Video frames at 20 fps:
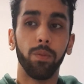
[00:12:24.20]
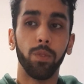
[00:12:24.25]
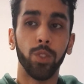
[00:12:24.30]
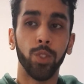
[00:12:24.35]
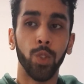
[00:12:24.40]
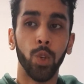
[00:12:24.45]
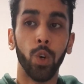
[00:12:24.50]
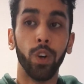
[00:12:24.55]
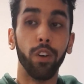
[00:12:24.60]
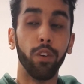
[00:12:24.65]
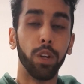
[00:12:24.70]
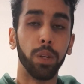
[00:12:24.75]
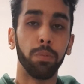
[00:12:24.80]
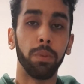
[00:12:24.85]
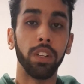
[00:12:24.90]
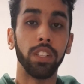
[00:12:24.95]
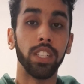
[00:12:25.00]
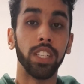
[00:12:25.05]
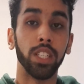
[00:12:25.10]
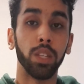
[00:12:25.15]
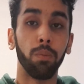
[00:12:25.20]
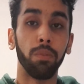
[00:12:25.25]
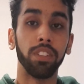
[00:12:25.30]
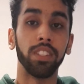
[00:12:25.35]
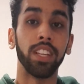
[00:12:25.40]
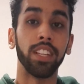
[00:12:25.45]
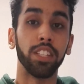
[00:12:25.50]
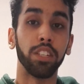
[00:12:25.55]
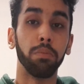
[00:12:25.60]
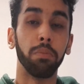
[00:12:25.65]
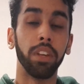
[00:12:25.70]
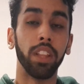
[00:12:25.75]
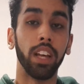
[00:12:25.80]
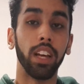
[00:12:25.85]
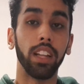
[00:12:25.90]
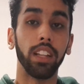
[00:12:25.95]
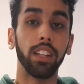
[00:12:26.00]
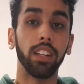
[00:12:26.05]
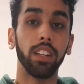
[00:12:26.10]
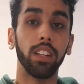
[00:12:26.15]
story responses. Someone says to me
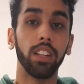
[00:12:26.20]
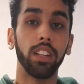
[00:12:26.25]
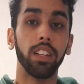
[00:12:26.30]
that